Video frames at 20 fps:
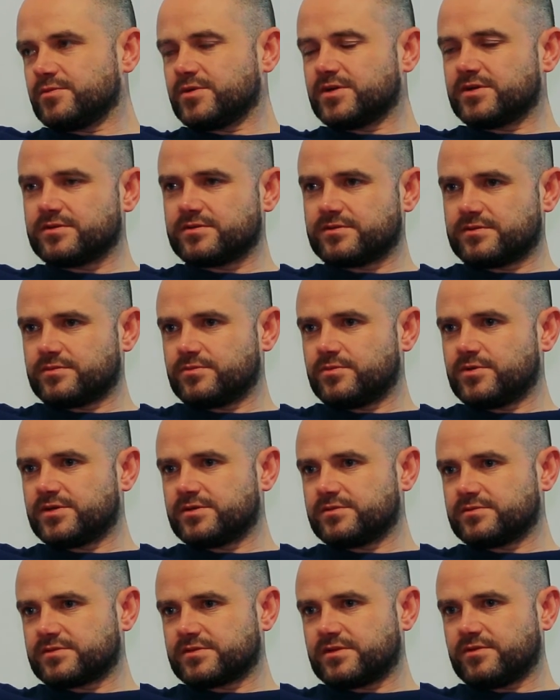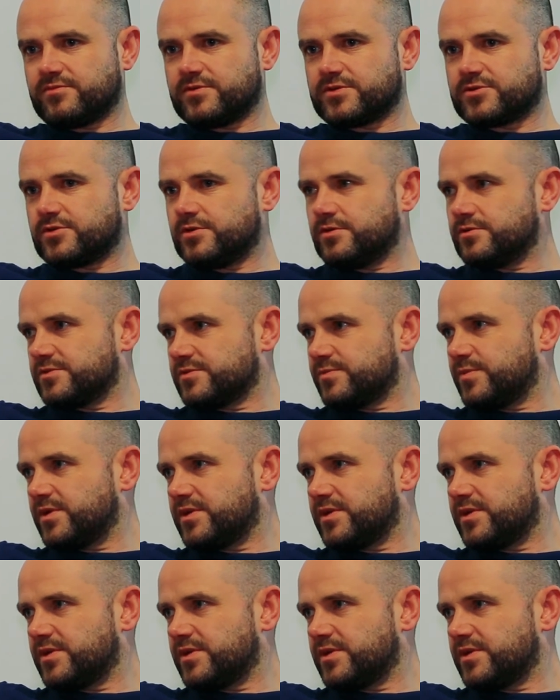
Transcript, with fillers: We're doing we're doing stuff with drones,